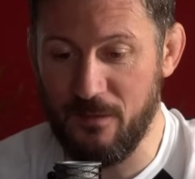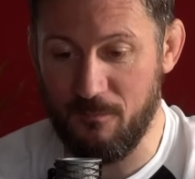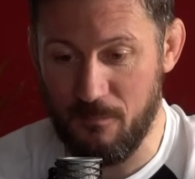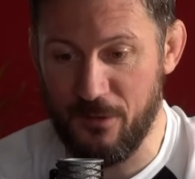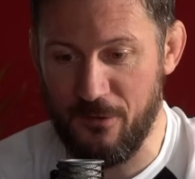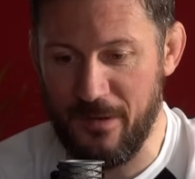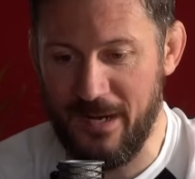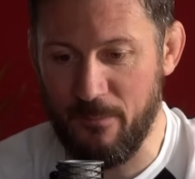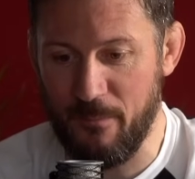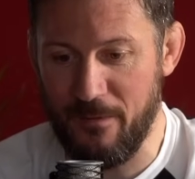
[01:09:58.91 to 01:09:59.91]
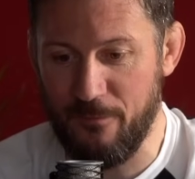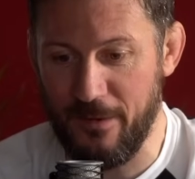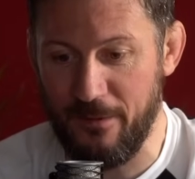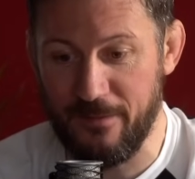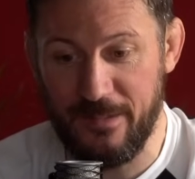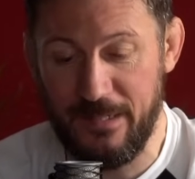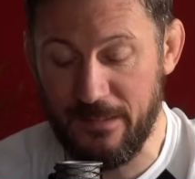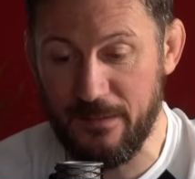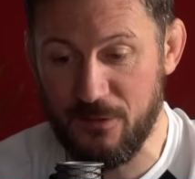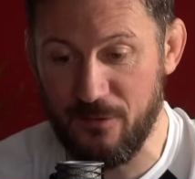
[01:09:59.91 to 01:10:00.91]
of modern day MMA fighter that he
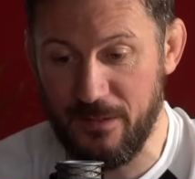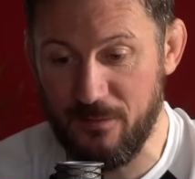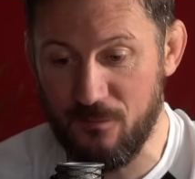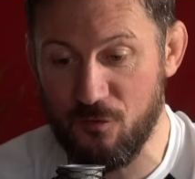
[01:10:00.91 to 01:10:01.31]
could literally